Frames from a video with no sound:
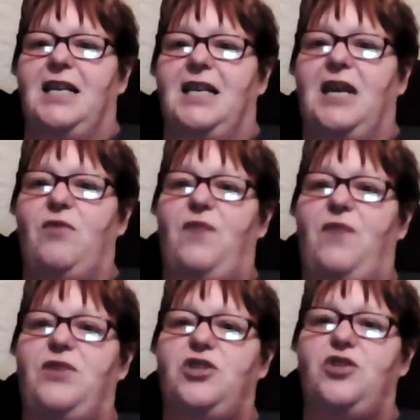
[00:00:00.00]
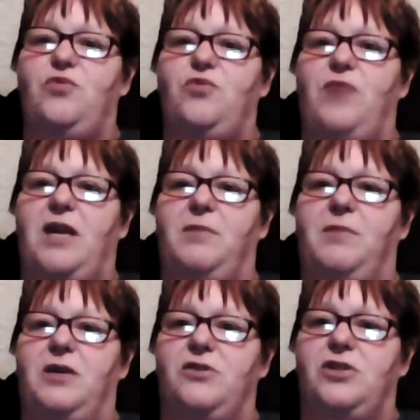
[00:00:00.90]
In reference to ready
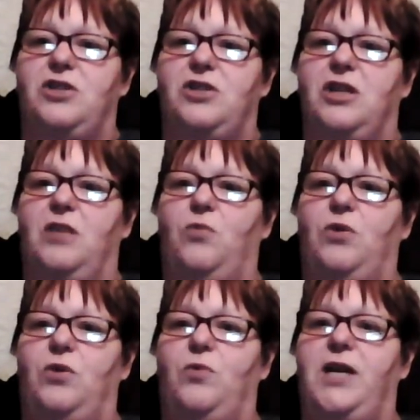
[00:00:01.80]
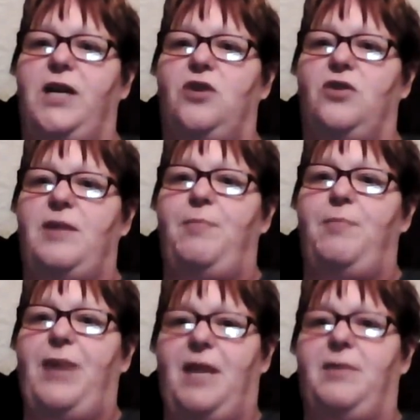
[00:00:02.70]
meals, what we call them
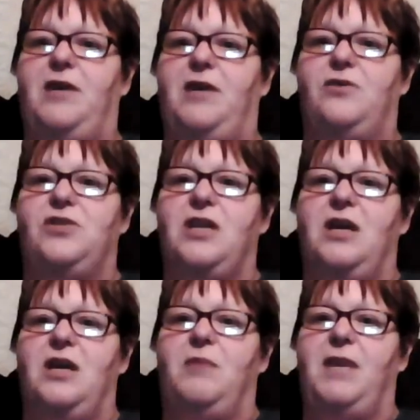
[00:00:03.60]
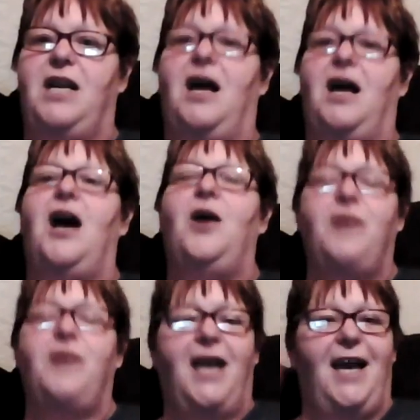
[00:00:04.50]
ping meals, meaning, oh
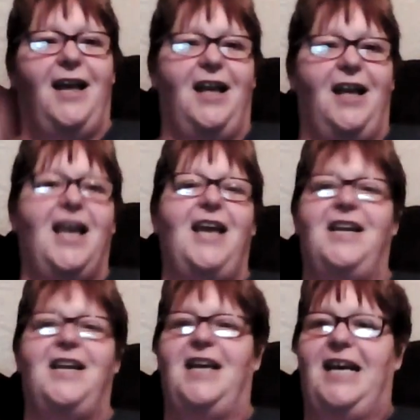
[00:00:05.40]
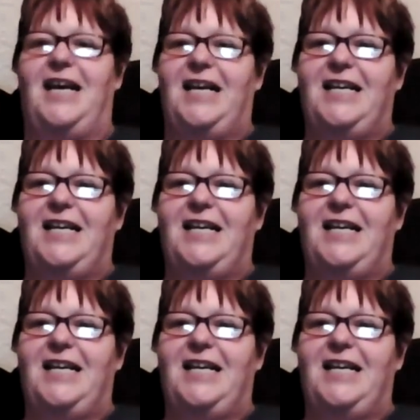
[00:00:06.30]
yeah, I get you now.